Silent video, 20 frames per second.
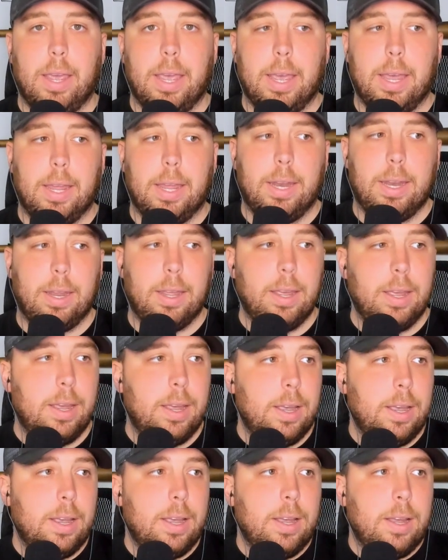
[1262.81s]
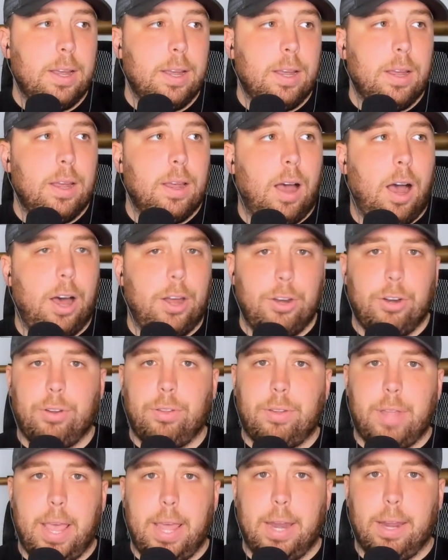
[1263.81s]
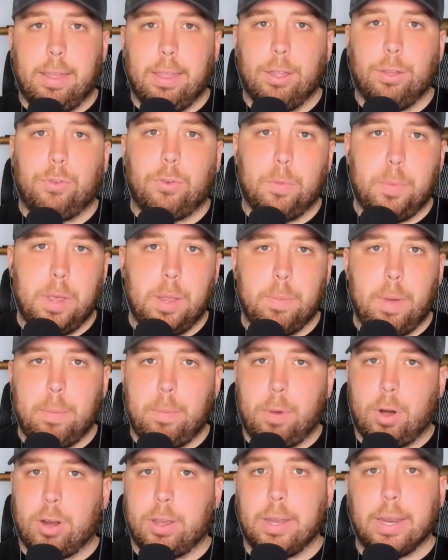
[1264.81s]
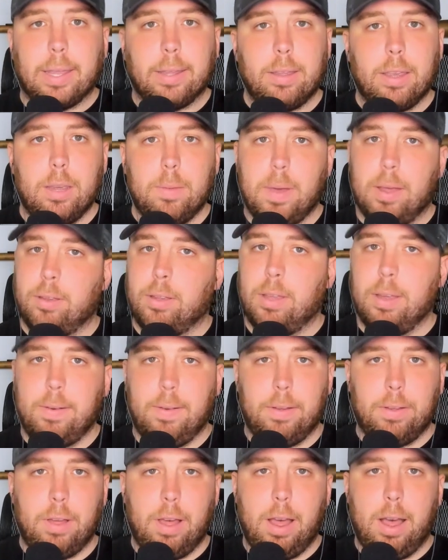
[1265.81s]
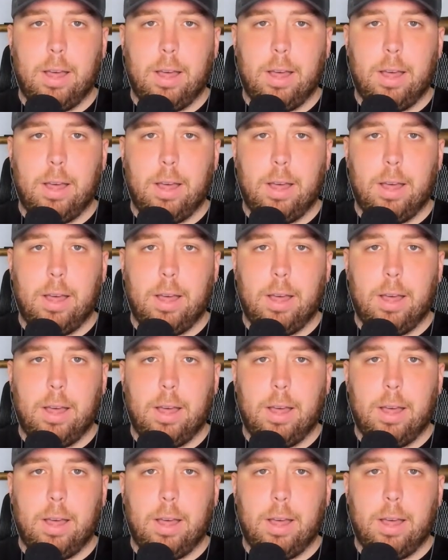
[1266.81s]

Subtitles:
And understanding this for me and my marketing team has given